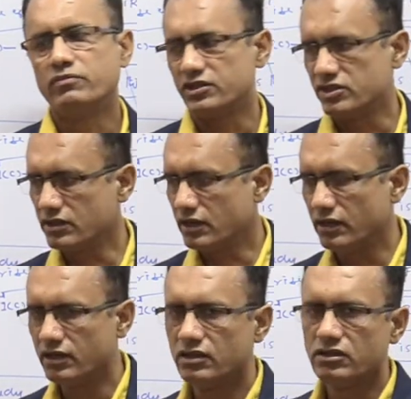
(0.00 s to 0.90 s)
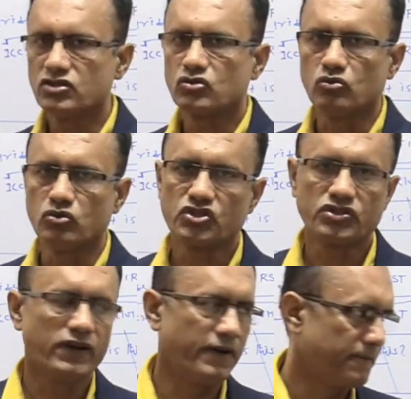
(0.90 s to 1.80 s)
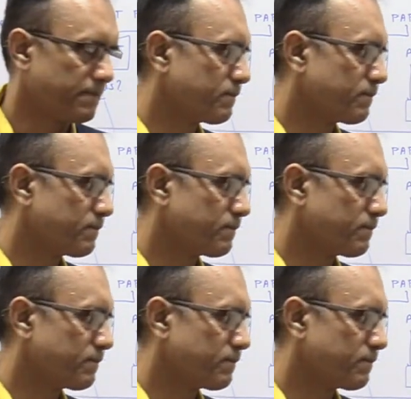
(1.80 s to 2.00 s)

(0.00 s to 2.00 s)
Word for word: basically in this question,